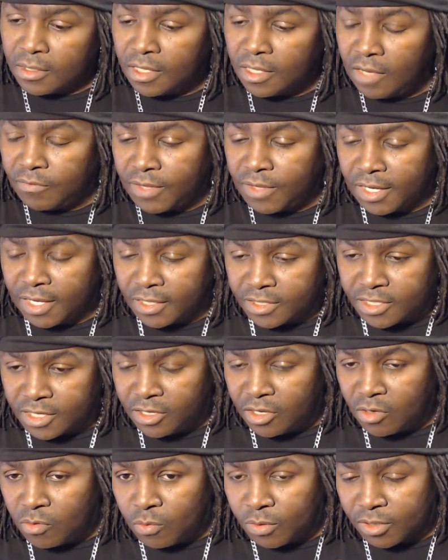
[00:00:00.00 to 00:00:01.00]
if they
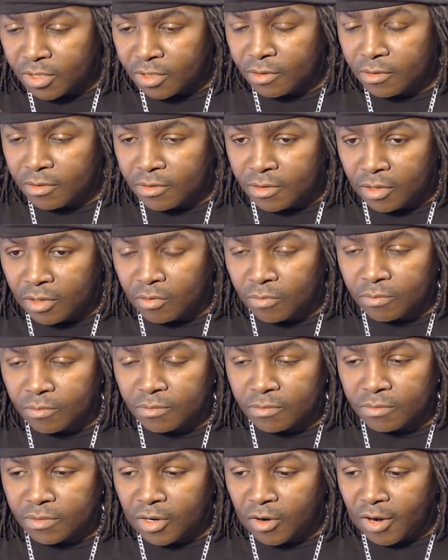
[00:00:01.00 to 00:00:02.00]
continue with their, you know,
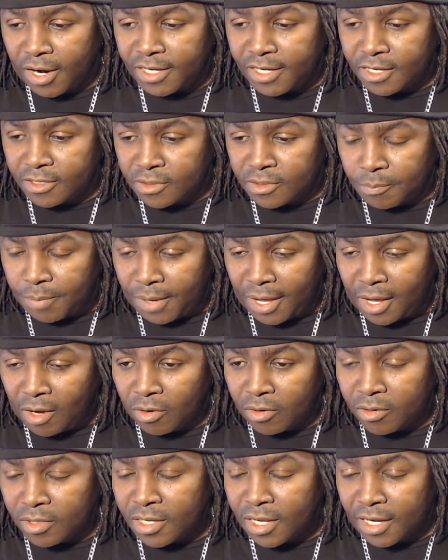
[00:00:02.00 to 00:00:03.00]
their ideas on
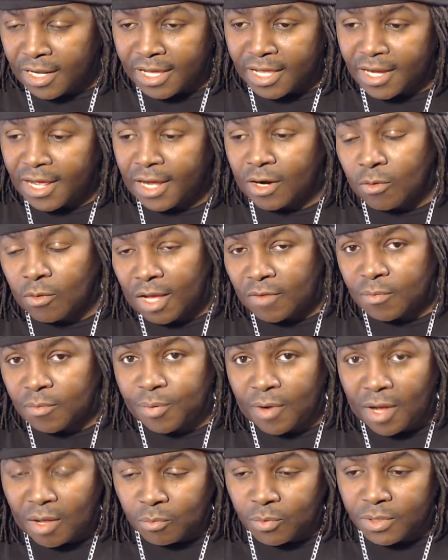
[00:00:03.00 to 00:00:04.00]
power. And again, I don't have a
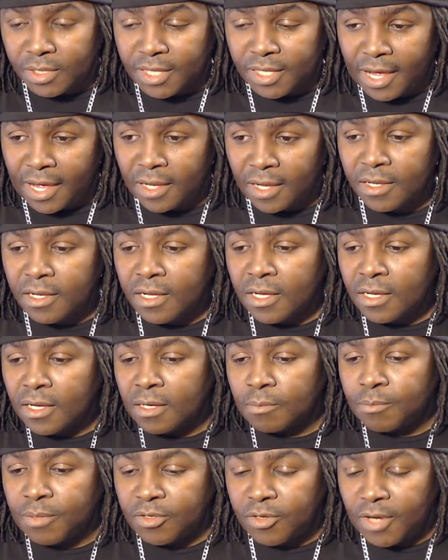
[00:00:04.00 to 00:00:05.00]
problem with that,
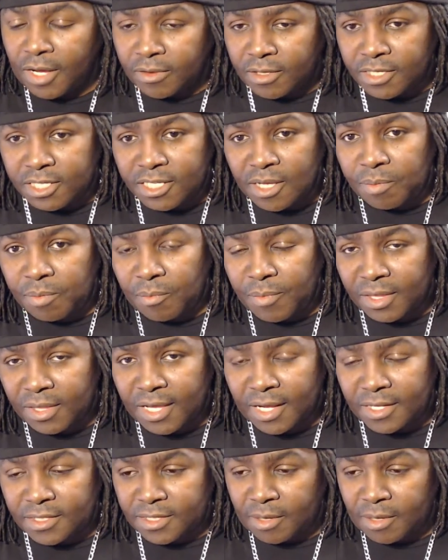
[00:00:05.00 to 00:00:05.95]
but you have to supplement that